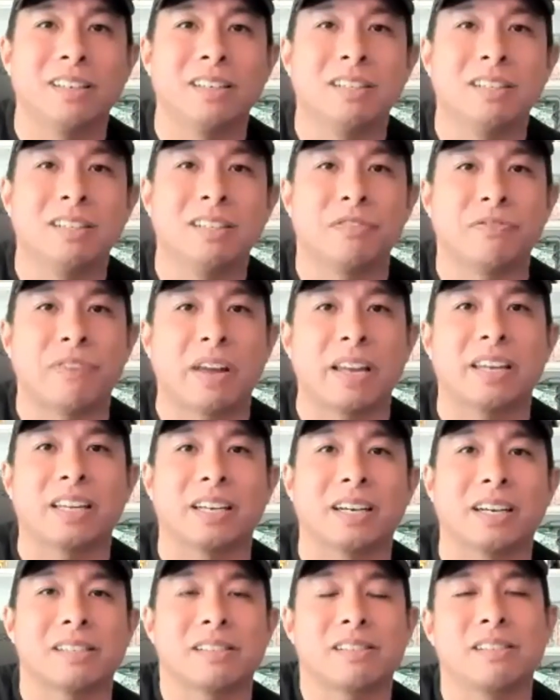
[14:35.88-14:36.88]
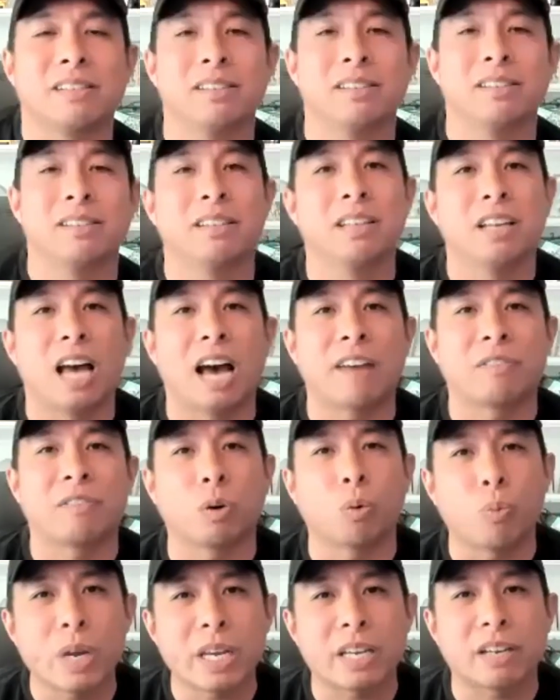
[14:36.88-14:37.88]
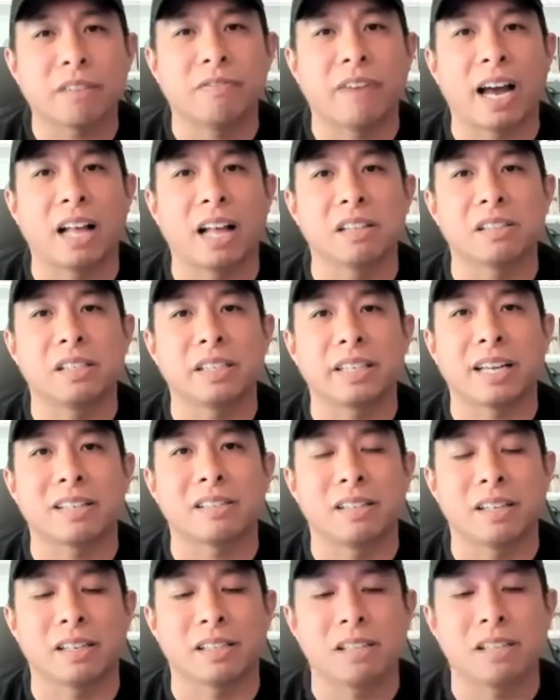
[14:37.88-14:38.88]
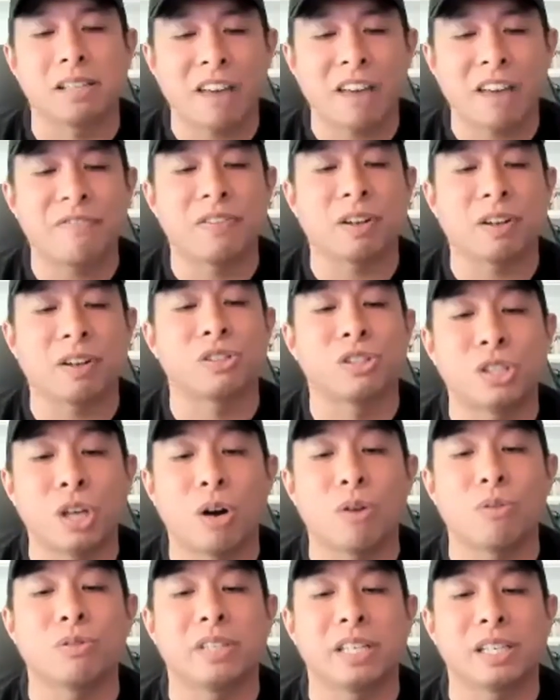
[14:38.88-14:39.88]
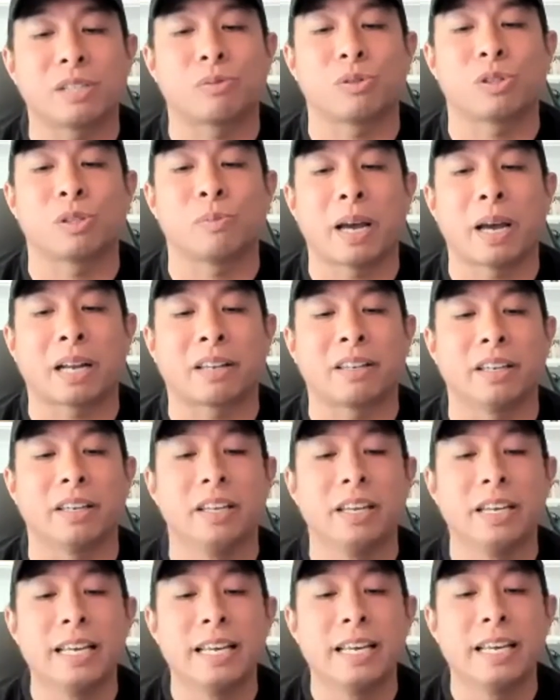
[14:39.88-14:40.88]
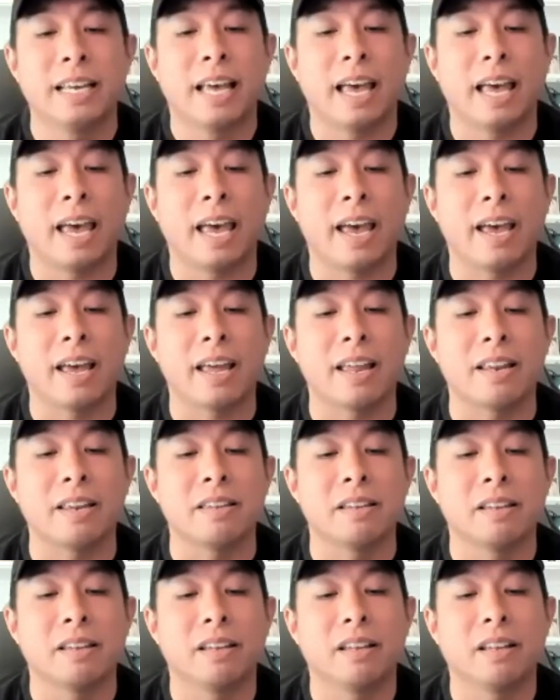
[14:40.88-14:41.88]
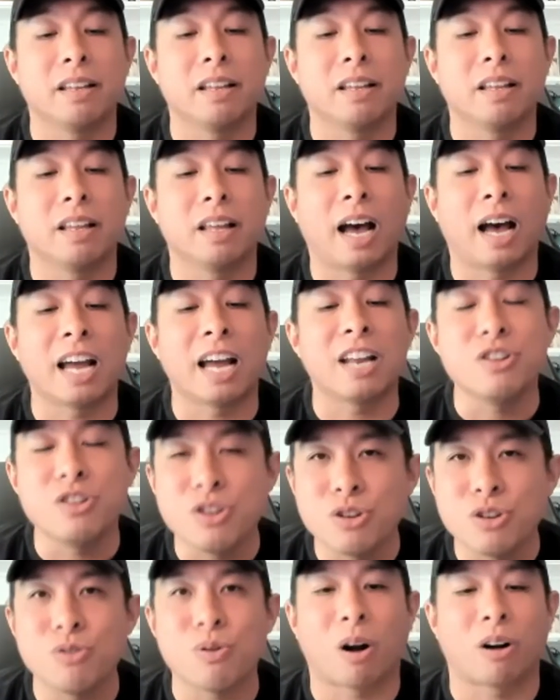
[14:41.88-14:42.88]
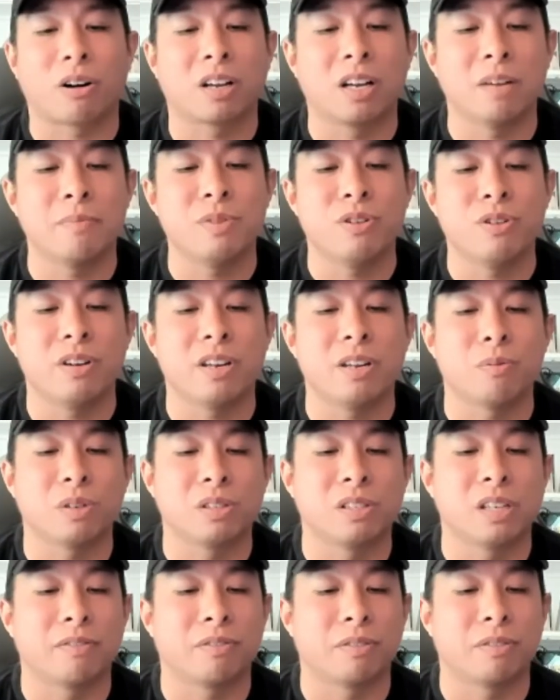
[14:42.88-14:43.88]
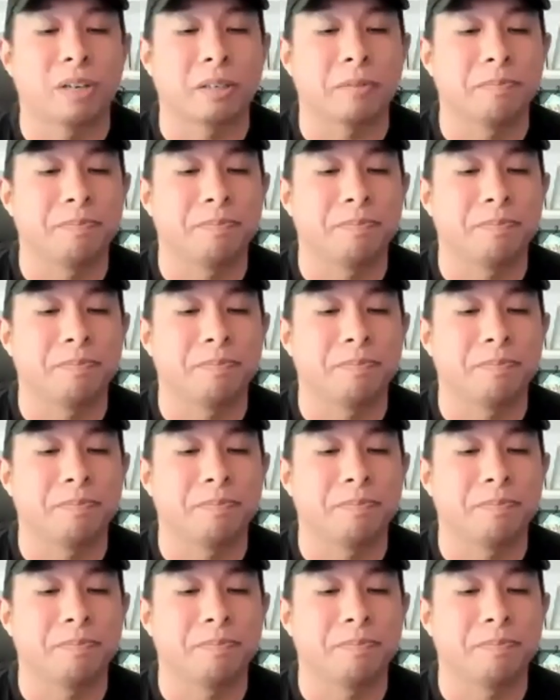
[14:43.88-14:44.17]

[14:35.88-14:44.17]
defending us after a week of violence against us, I felt so disrespected. And I knew our community was suffering.